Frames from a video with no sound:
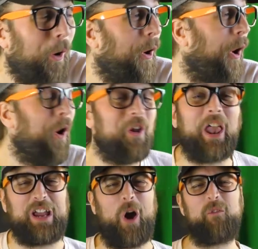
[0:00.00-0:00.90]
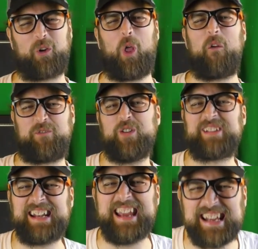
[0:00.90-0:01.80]
like Overload
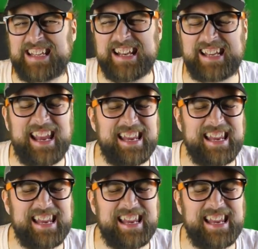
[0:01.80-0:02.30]
Fusion, is it?